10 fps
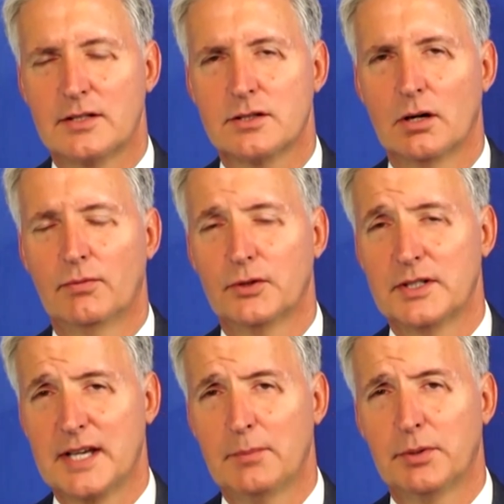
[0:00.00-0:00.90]
So, for
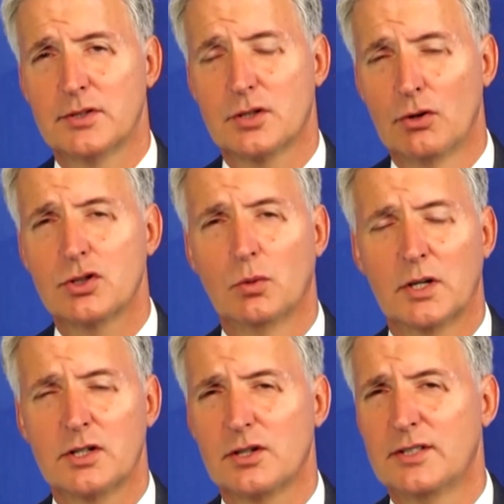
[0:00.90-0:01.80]
example, social
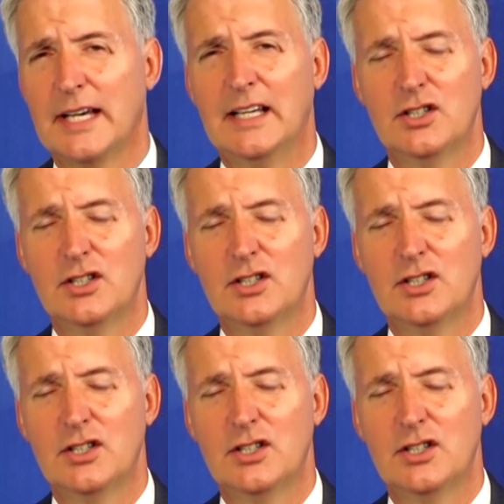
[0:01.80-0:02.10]
workers are taking